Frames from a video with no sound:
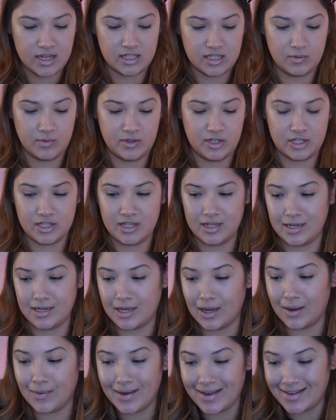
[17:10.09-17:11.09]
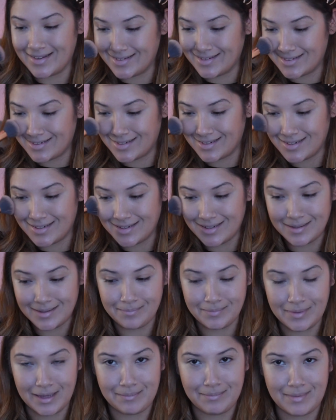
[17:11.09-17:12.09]
So we're just gonna go and
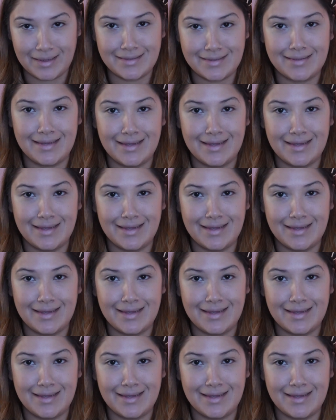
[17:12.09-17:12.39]
make my